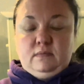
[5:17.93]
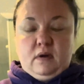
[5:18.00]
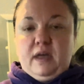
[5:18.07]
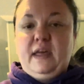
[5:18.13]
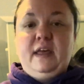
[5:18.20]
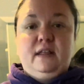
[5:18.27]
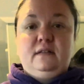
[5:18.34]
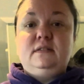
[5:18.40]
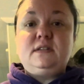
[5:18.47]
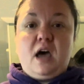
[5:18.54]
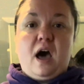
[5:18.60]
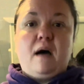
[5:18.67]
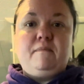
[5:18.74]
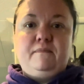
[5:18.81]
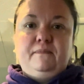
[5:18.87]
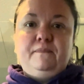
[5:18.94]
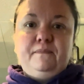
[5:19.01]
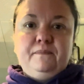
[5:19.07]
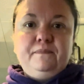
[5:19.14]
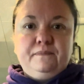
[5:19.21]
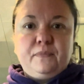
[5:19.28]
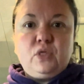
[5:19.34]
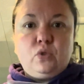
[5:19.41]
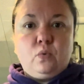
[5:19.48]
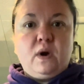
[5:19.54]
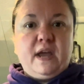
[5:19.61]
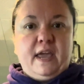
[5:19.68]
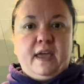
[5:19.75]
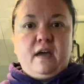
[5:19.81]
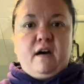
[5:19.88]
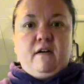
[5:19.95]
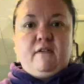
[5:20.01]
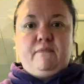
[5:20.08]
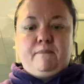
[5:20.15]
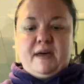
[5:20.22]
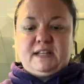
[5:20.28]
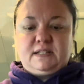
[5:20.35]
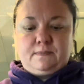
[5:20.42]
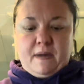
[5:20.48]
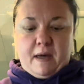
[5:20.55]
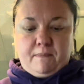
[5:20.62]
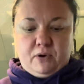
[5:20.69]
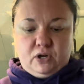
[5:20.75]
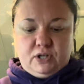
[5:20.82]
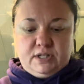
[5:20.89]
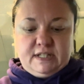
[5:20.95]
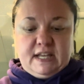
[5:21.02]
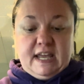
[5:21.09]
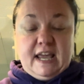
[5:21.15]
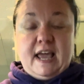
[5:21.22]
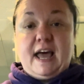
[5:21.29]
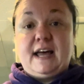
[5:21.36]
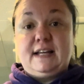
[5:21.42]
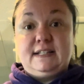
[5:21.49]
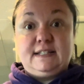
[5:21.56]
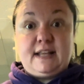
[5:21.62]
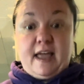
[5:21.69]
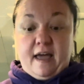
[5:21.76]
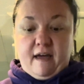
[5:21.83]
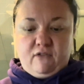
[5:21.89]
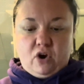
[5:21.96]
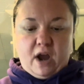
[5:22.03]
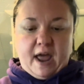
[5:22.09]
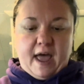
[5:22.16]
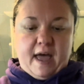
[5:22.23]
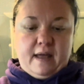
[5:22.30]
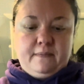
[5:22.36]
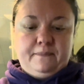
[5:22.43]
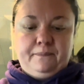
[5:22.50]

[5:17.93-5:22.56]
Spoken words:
in top 3 of best peppers he has ever had.